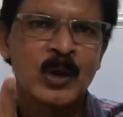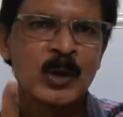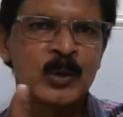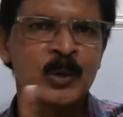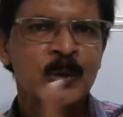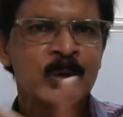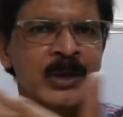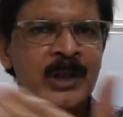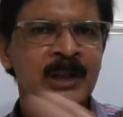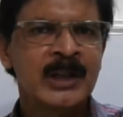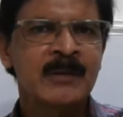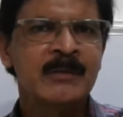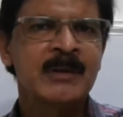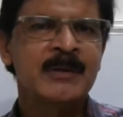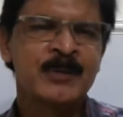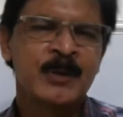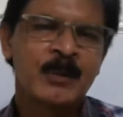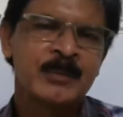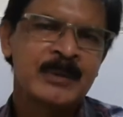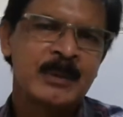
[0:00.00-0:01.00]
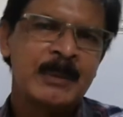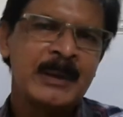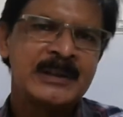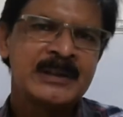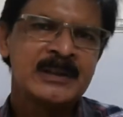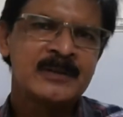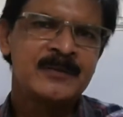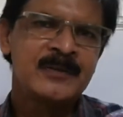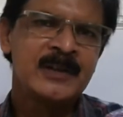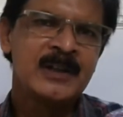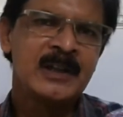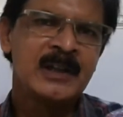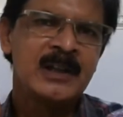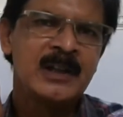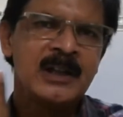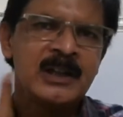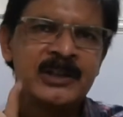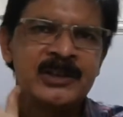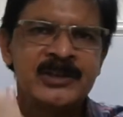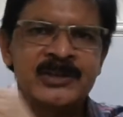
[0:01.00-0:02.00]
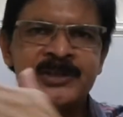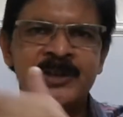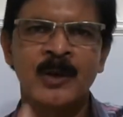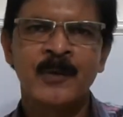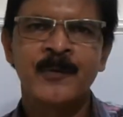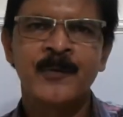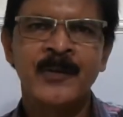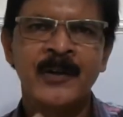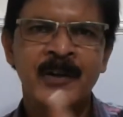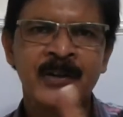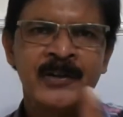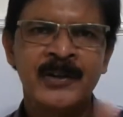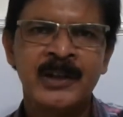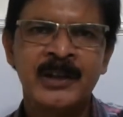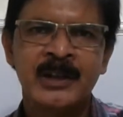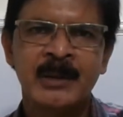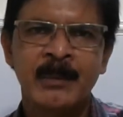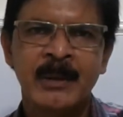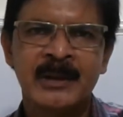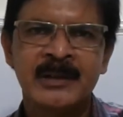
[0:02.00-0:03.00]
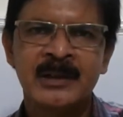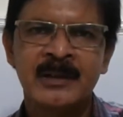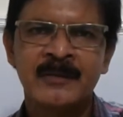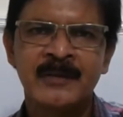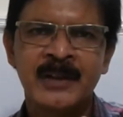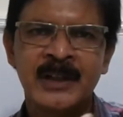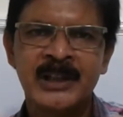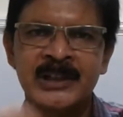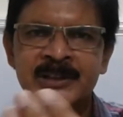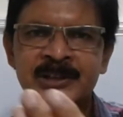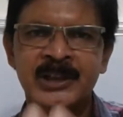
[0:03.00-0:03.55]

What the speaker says: To run away from the battlefield. Instead of facing the battlefield,